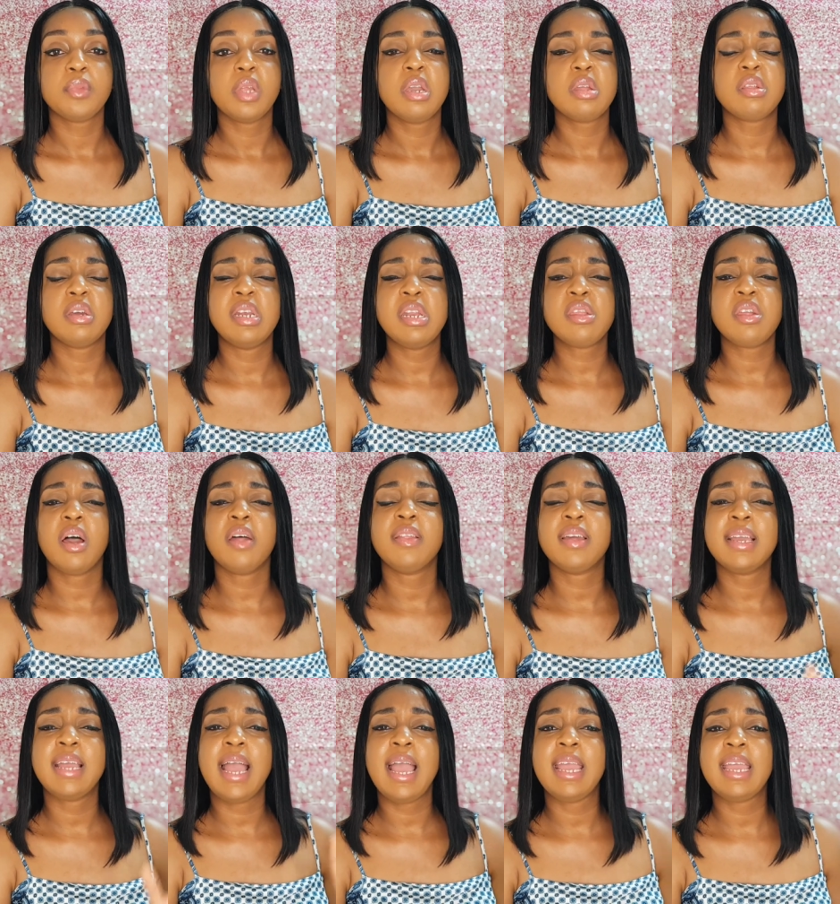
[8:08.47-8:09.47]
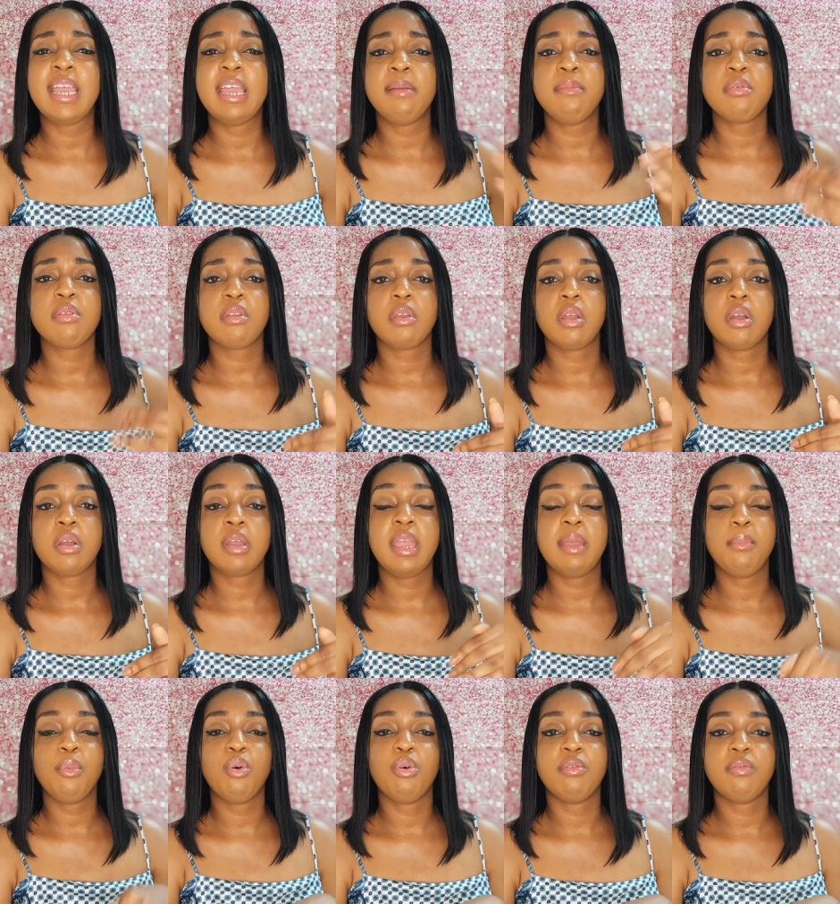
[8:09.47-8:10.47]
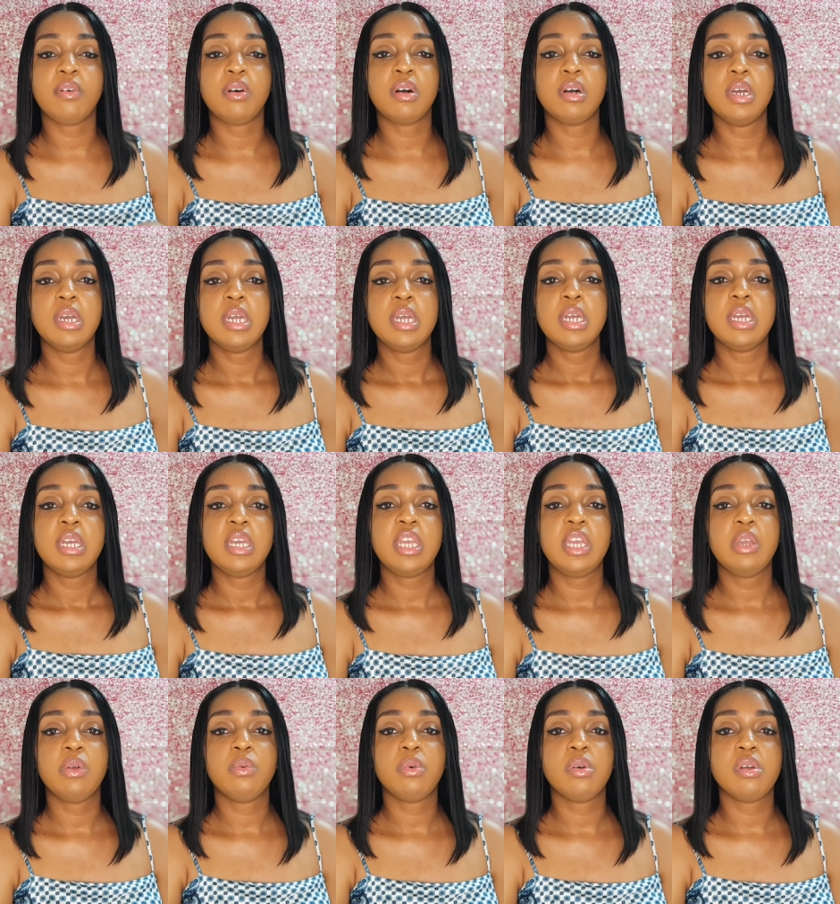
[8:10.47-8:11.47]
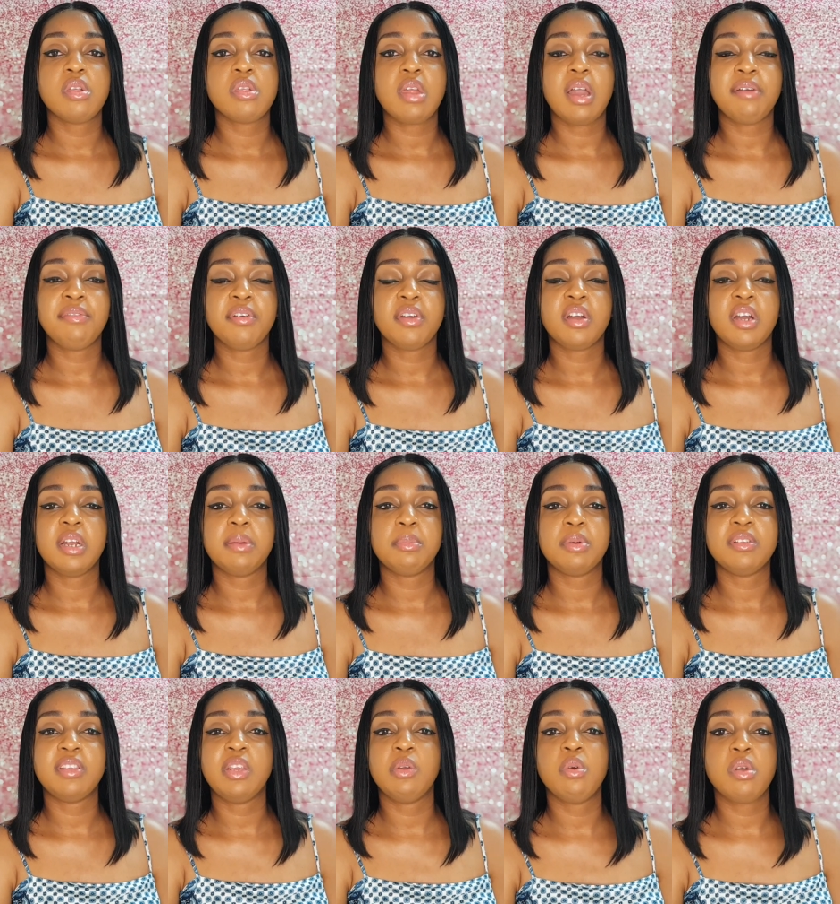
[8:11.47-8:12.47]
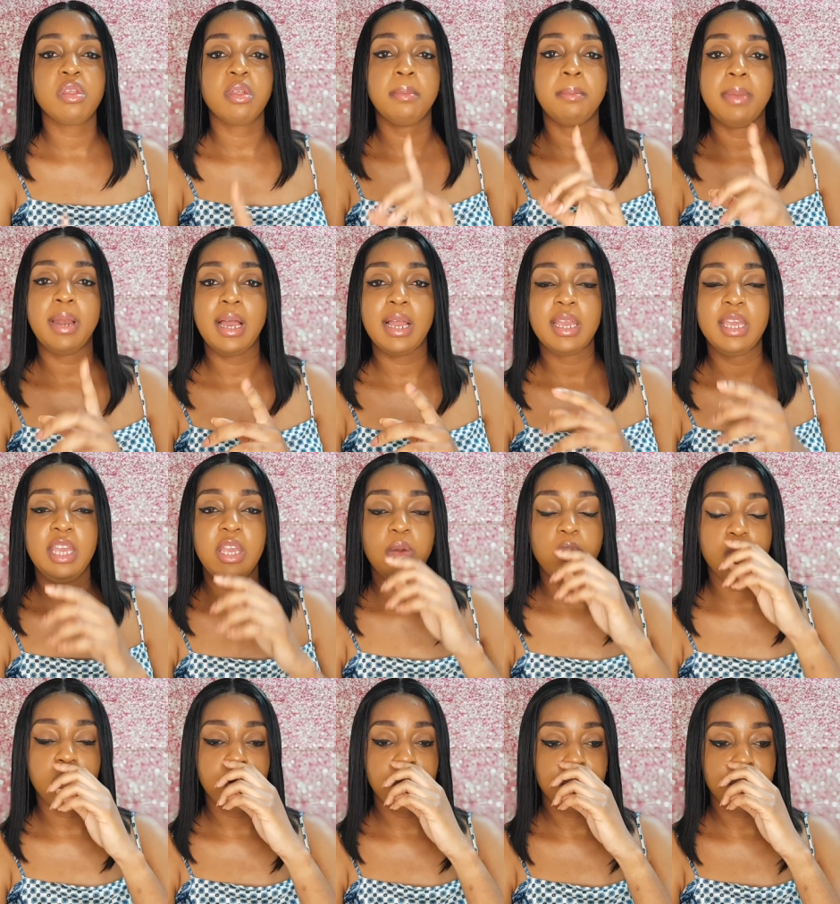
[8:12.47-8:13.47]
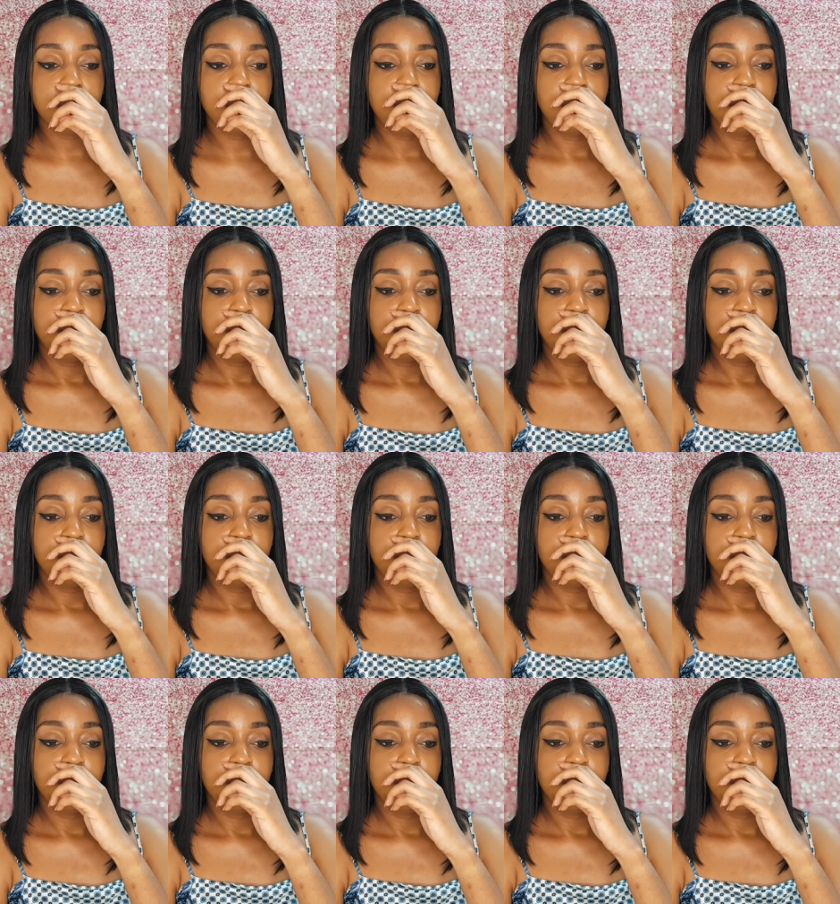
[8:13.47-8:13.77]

so this other guy came came over he was african but he wasn't black he was